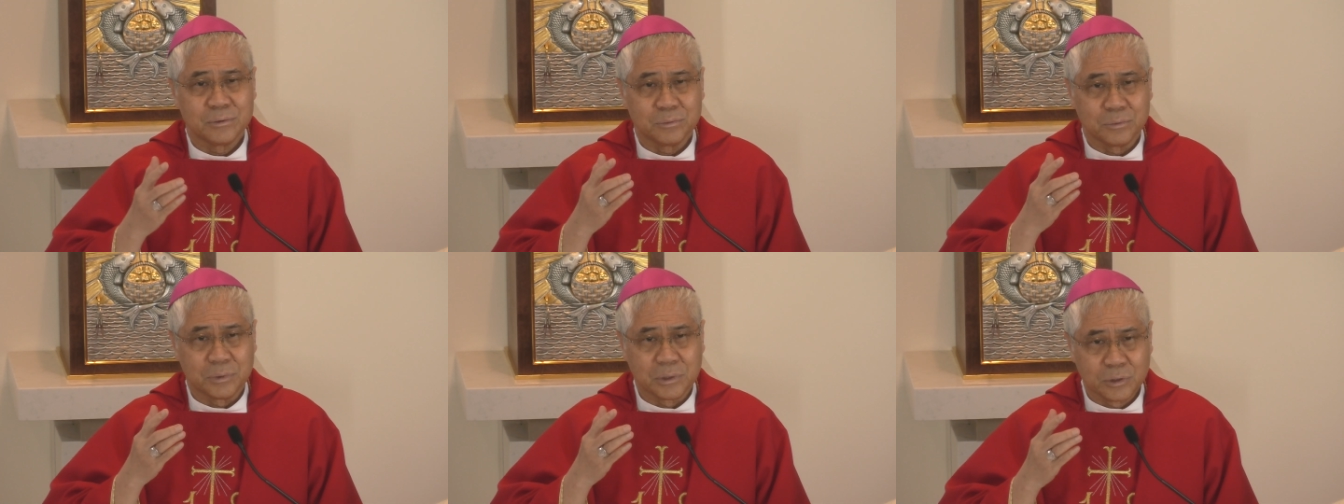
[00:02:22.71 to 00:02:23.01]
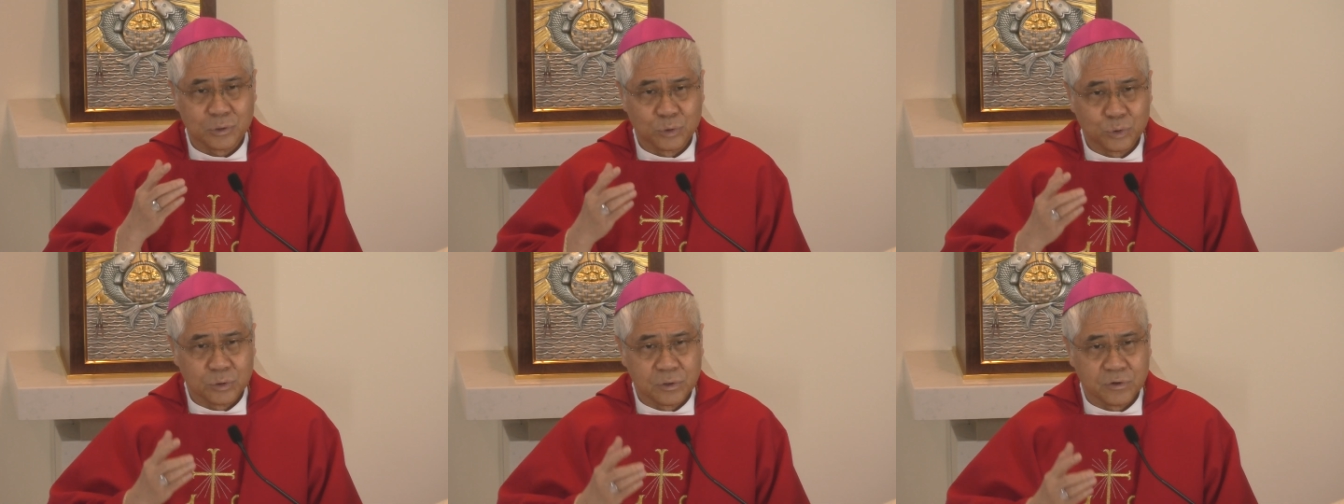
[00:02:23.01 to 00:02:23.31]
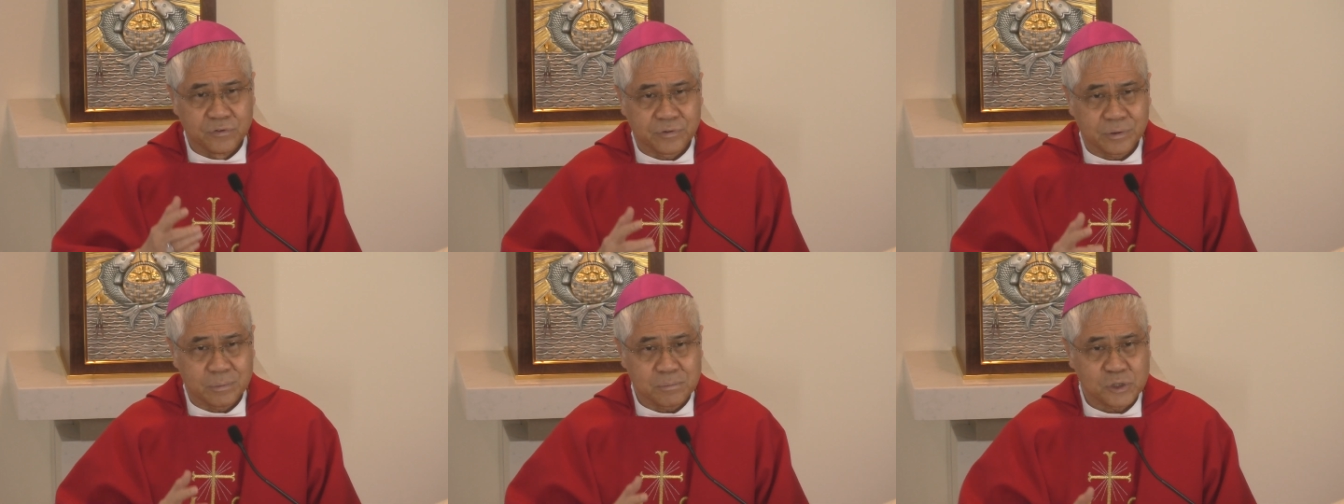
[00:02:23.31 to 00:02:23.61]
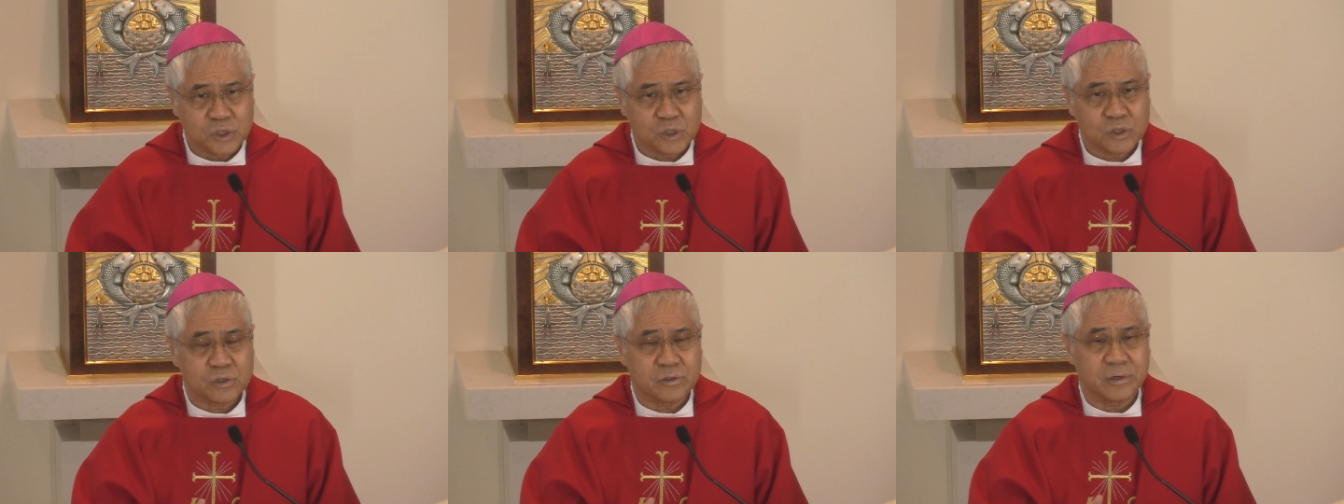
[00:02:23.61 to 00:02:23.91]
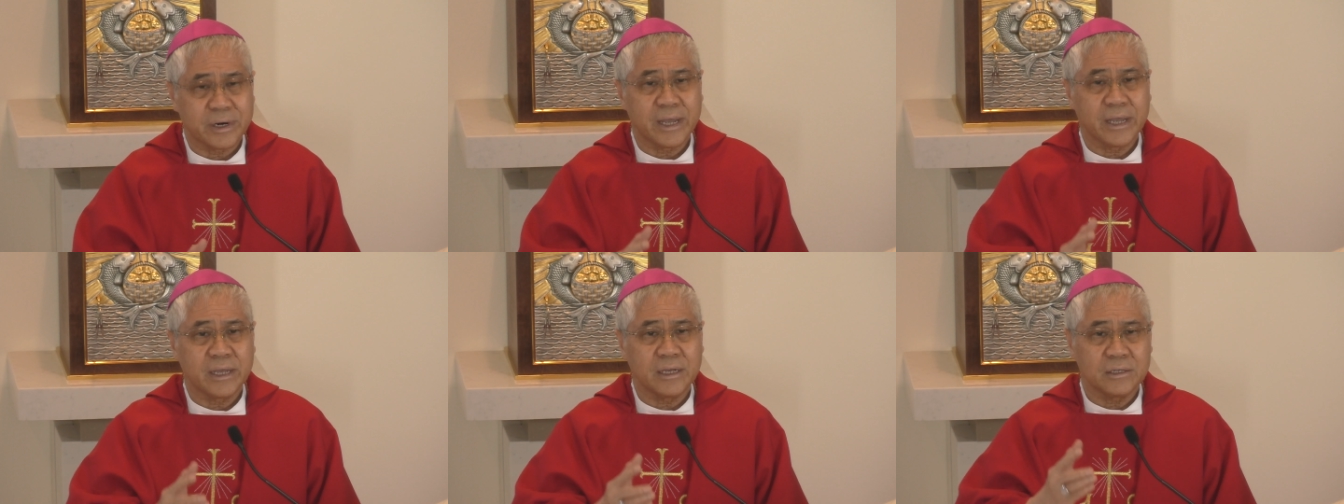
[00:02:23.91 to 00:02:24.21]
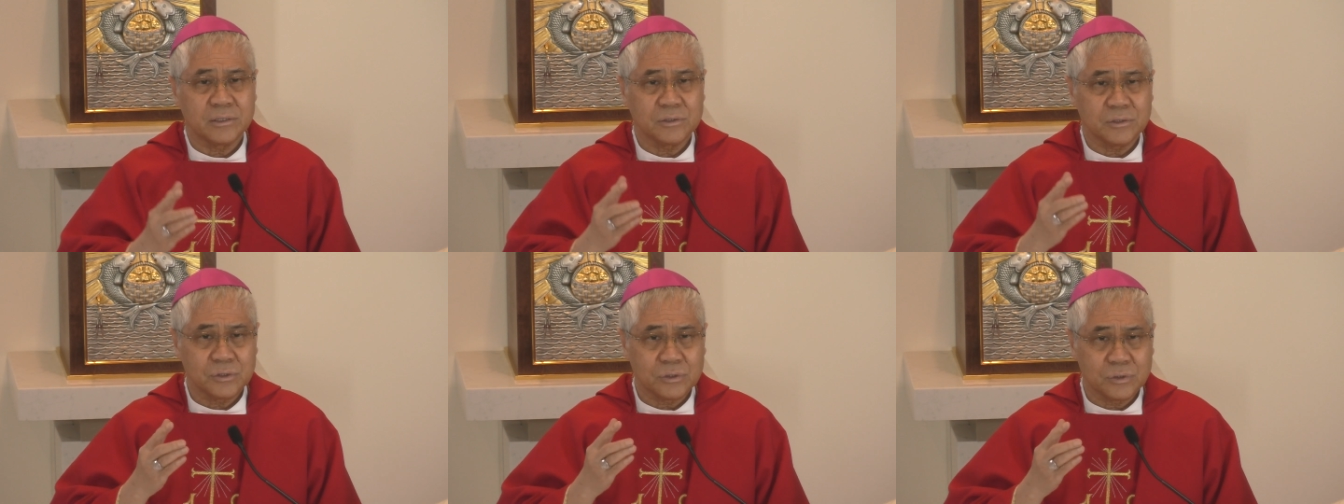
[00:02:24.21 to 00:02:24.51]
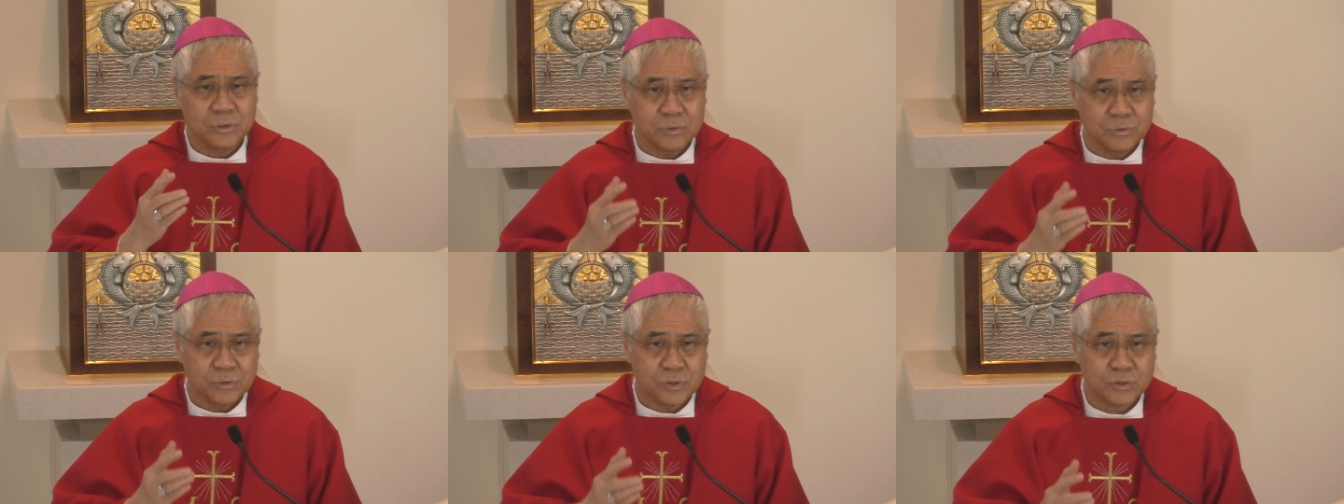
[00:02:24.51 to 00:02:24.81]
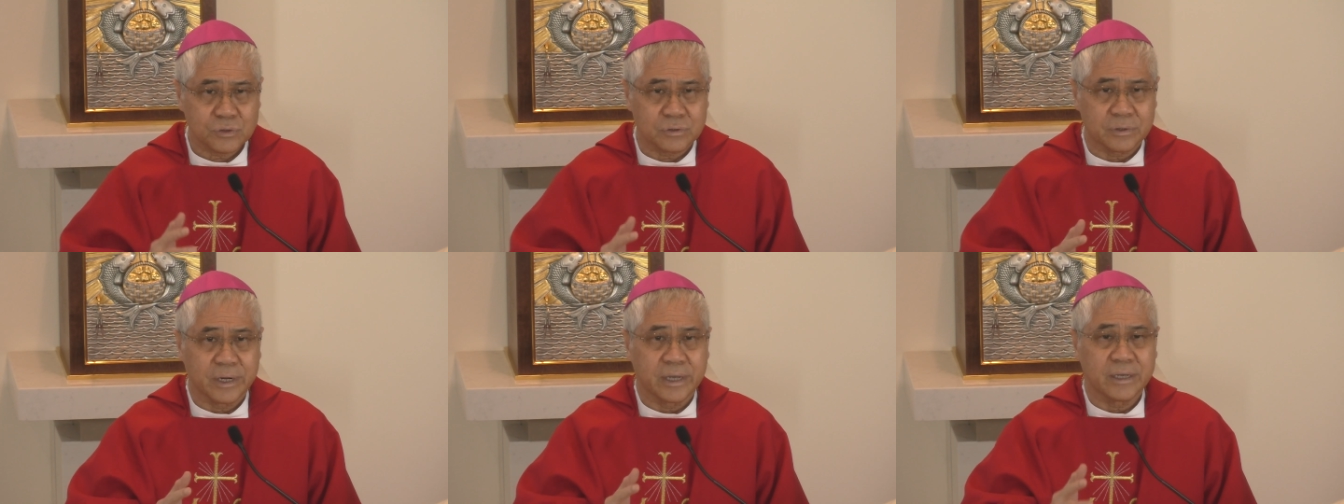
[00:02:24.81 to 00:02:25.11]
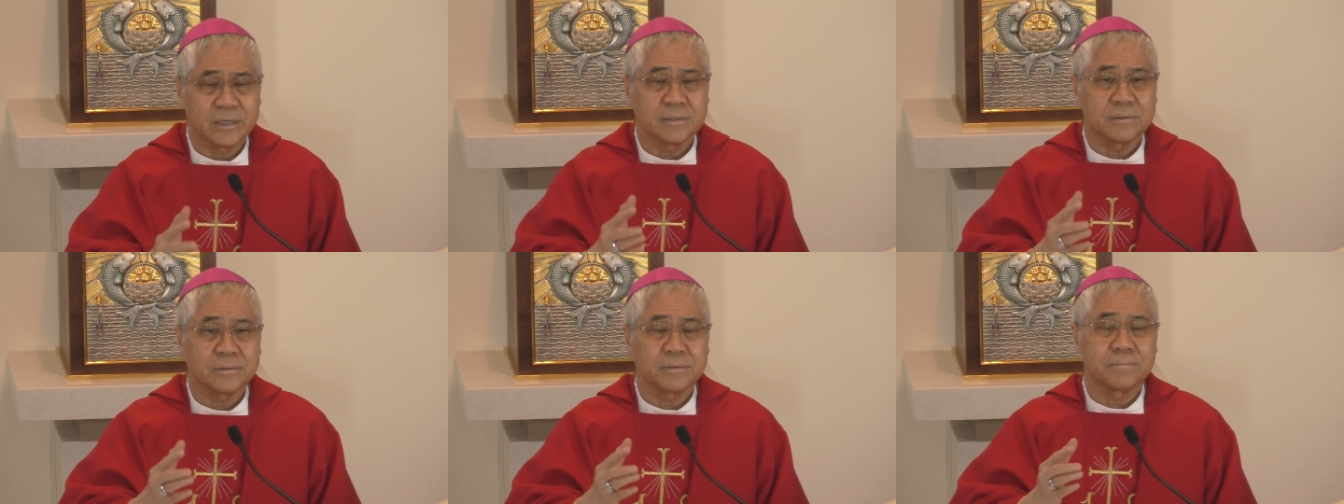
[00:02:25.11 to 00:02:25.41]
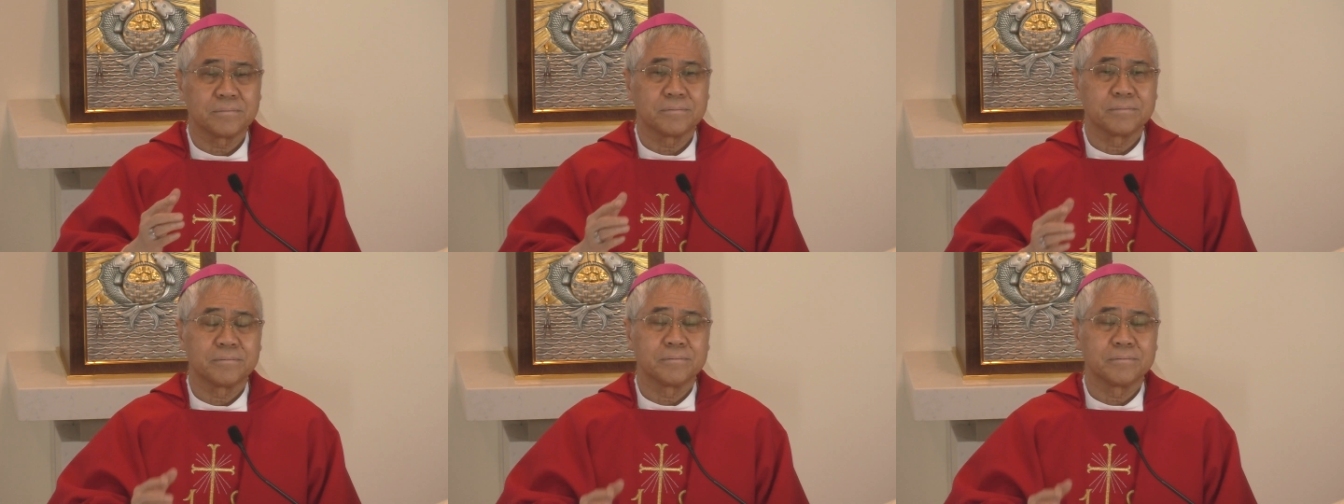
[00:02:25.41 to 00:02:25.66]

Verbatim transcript: will grow from strength to strength.